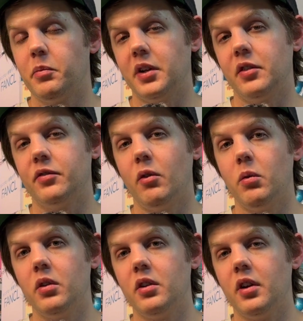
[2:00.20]
play
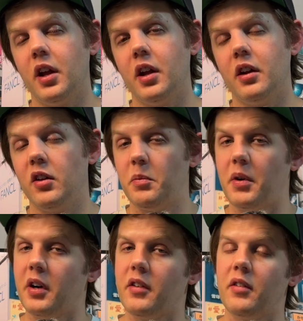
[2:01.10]
forward and other
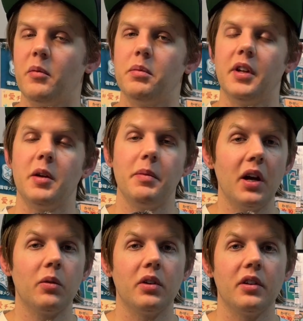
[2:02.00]
parts play
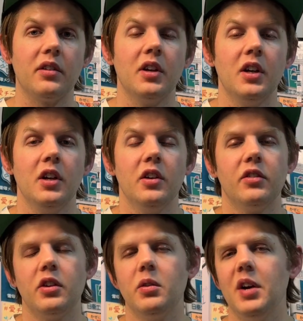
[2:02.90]
backward.
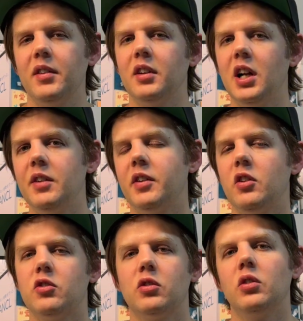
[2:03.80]
So you have a lot of
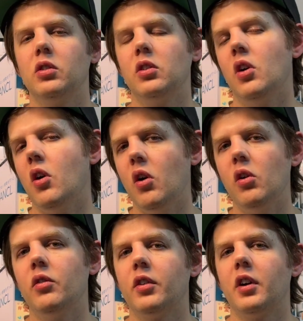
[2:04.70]
control
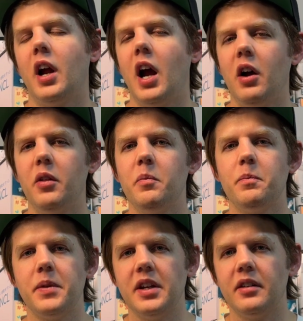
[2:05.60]
over how the
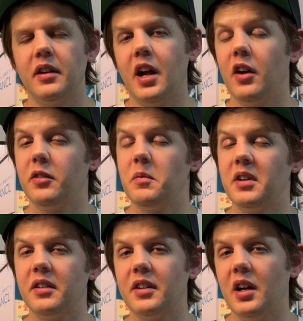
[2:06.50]
beat and how some of
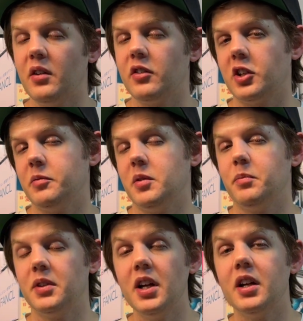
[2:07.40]
these sounds are going to be
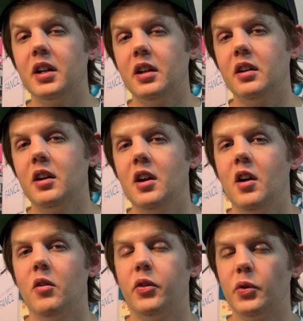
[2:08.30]
played
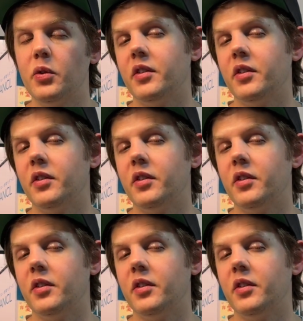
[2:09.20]
through the